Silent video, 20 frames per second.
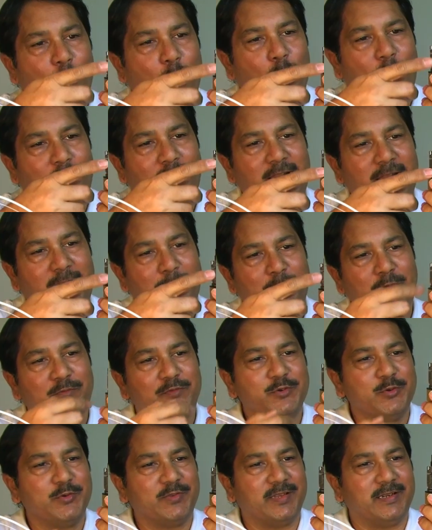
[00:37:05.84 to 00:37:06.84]
One type
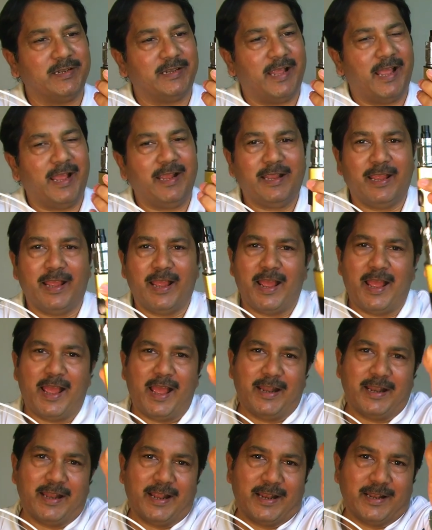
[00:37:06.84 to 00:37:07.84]
of juice in tank
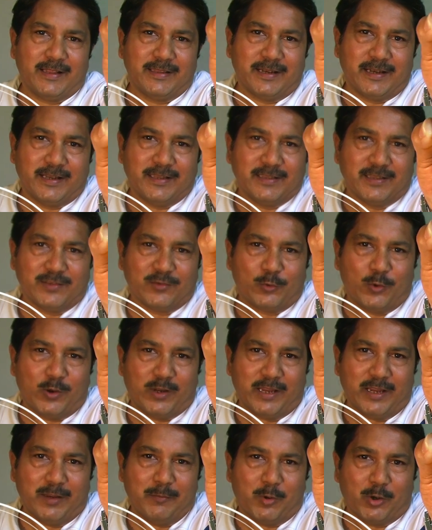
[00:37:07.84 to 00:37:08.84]
and another in the
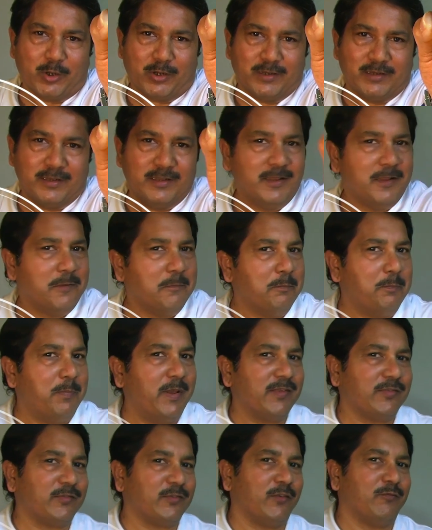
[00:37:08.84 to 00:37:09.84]
squonking bottle.
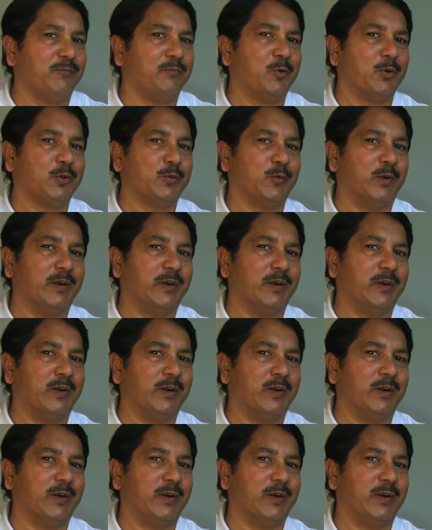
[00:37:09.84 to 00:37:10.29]
Best of both